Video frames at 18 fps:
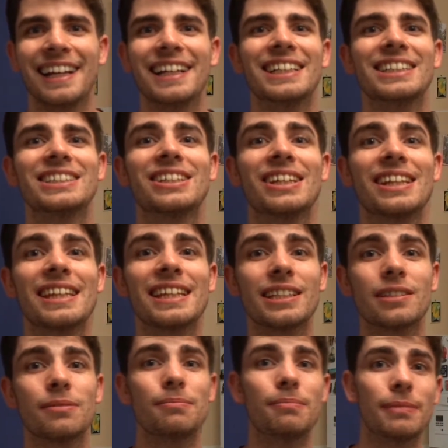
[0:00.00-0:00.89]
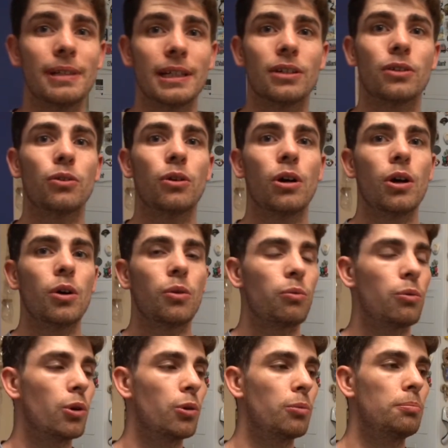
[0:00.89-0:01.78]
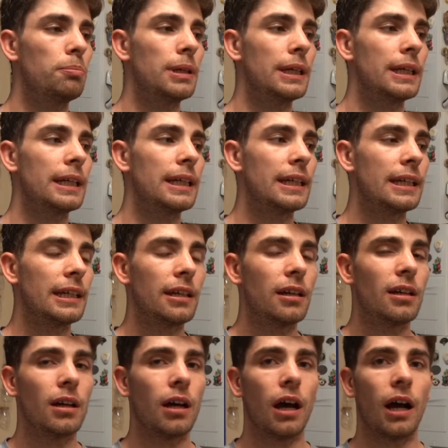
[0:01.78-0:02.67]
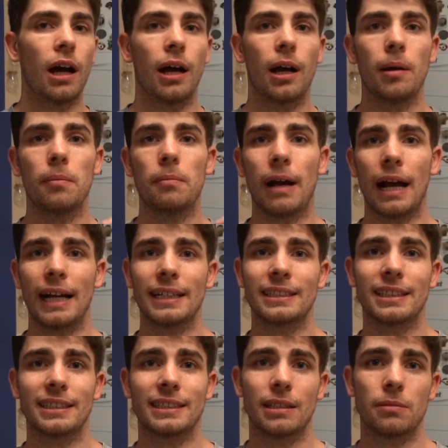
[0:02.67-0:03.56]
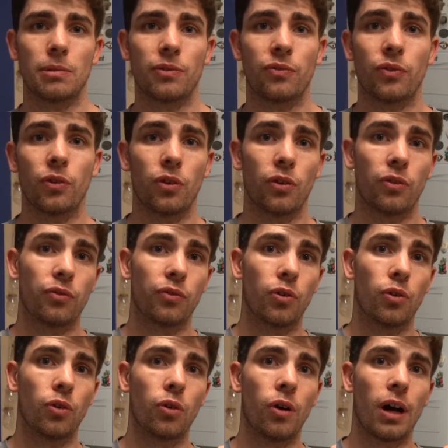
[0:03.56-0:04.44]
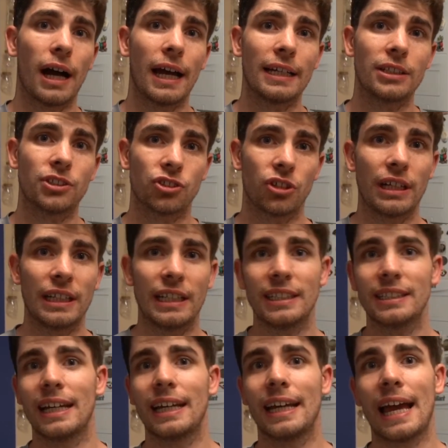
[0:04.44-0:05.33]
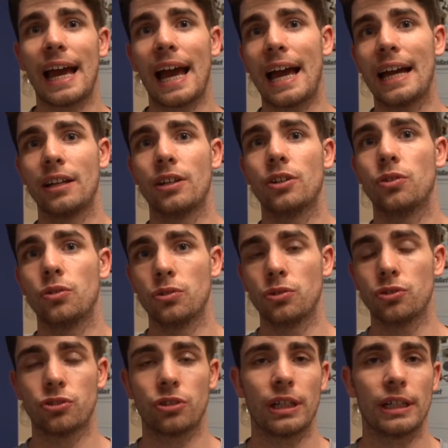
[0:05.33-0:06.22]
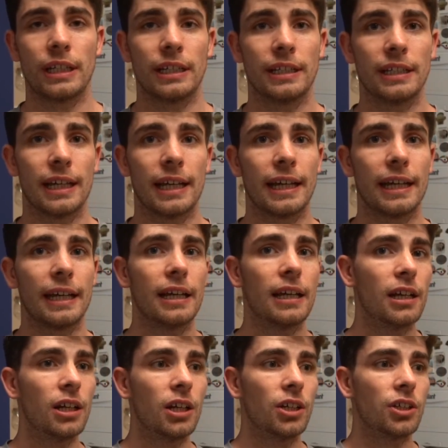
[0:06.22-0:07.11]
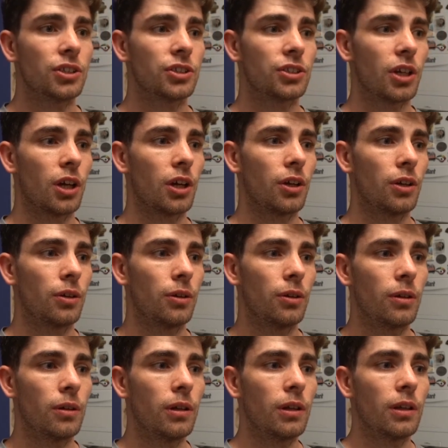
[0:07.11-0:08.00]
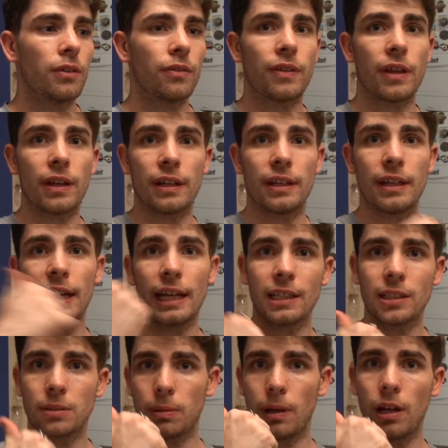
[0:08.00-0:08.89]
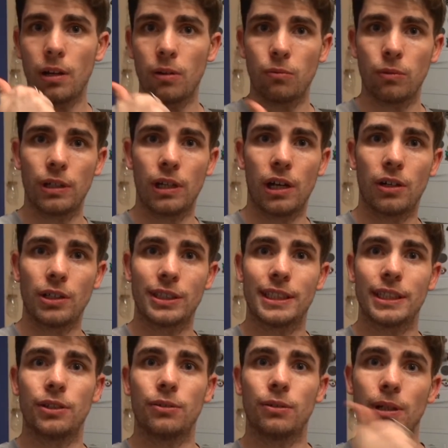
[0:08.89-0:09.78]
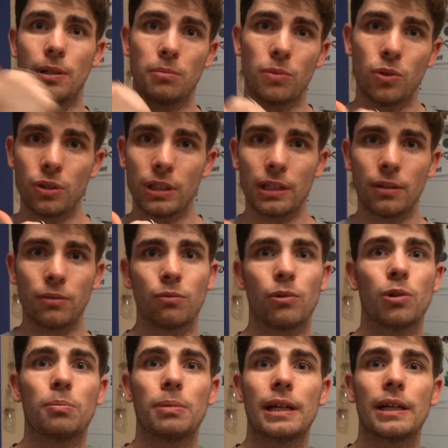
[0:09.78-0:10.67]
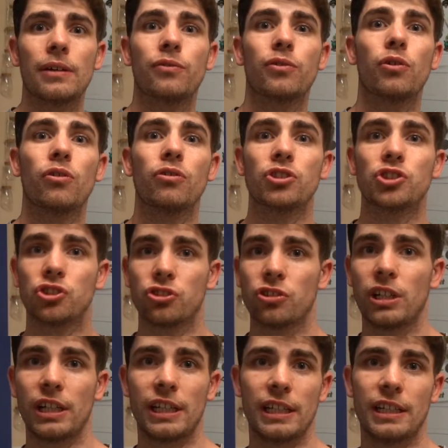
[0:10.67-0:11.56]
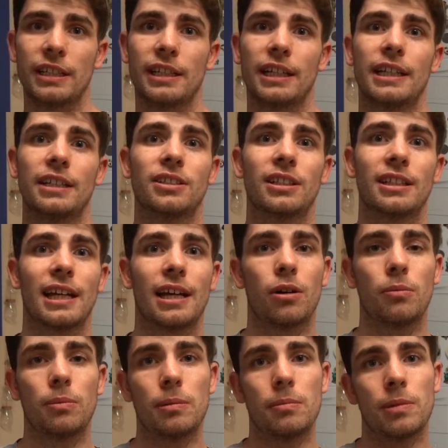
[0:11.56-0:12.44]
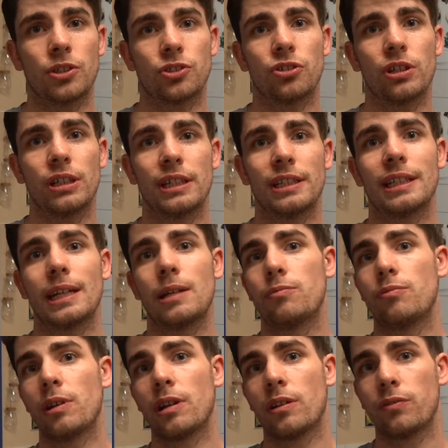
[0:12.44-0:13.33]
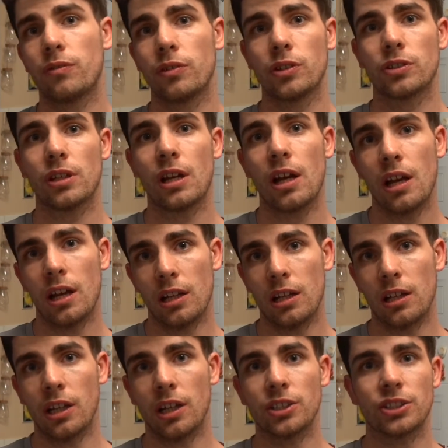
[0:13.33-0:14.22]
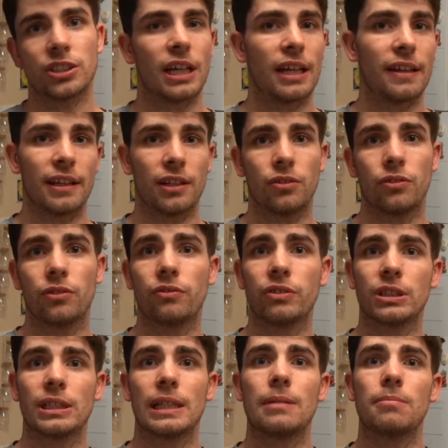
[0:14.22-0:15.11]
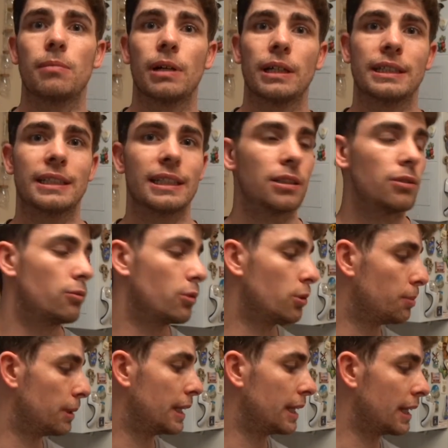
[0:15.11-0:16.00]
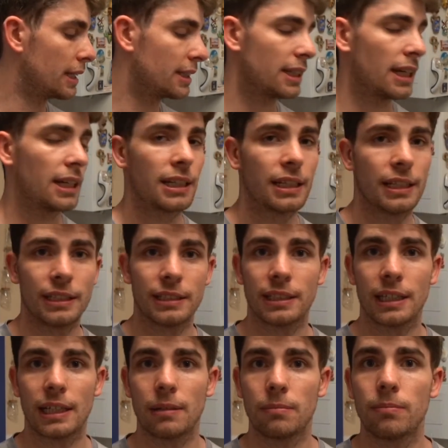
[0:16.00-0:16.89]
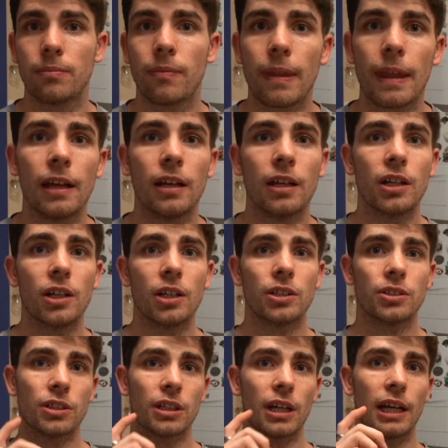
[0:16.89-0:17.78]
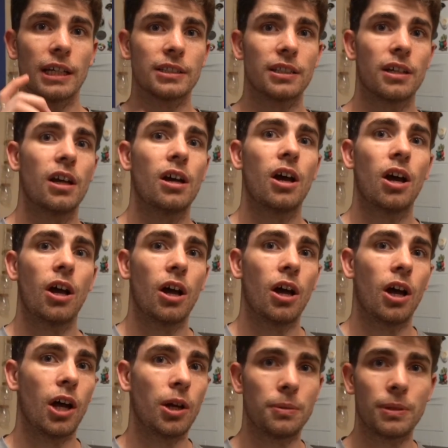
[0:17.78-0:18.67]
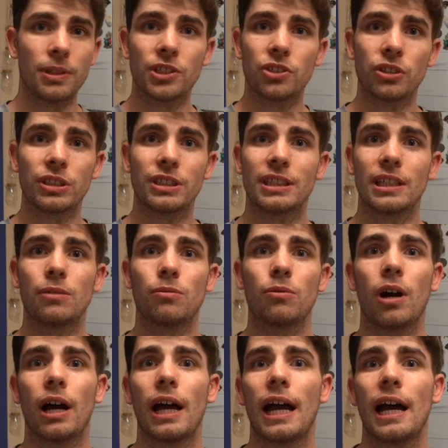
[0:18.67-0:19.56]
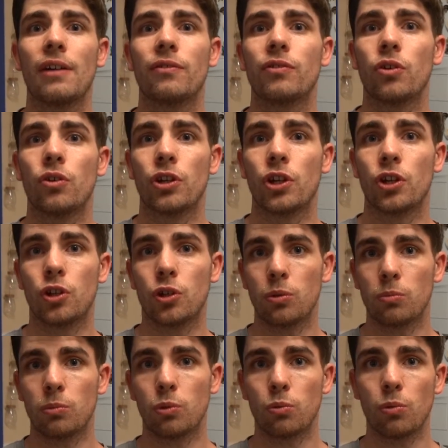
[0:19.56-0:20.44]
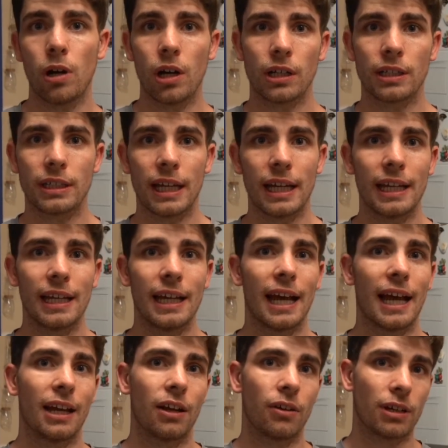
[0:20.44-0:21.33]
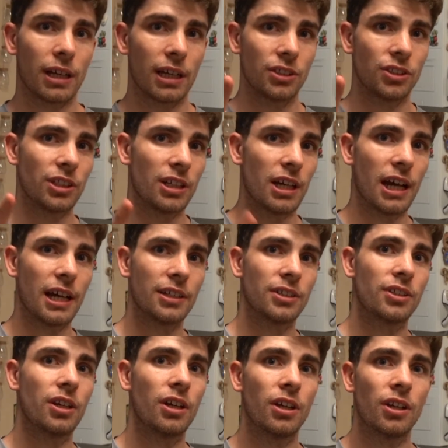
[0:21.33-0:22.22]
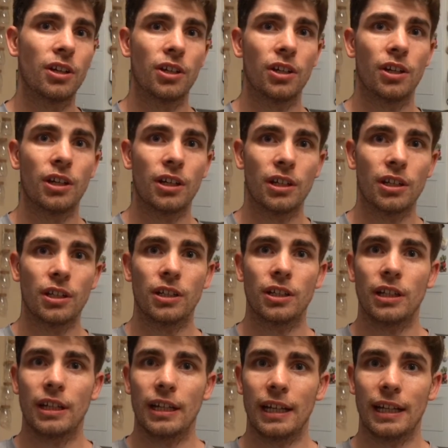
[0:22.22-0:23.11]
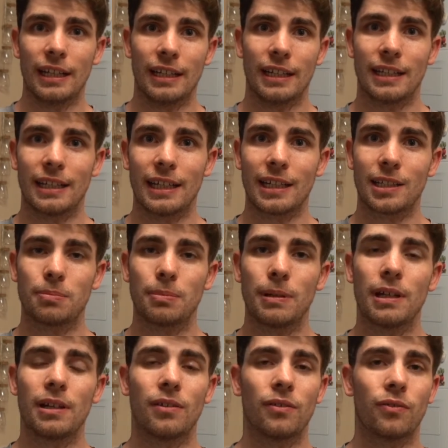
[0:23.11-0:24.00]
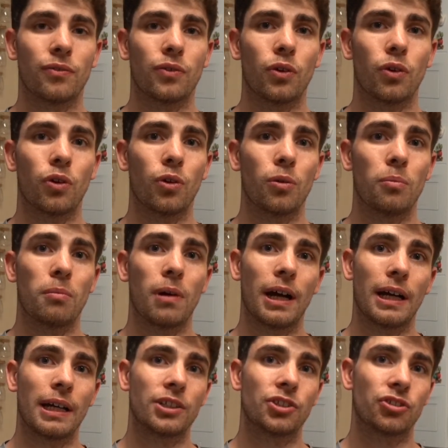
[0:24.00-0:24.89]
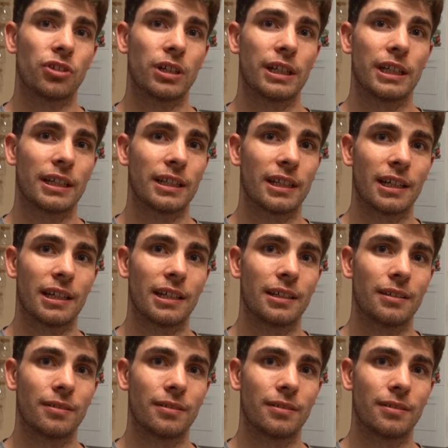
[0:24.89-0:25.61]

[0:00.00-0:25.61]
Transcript: So this meal will be, as I said before, for a training day and a non-training day. So the next part, when I see you in the morning, will be for a training day. So that will be my training day breakfast, lunch, and then obviously my dinner will be exactly the same. So guys, hope you enjoyed seeing what I have on a normal work day, and I'll catch you guys in the next bit for my training day.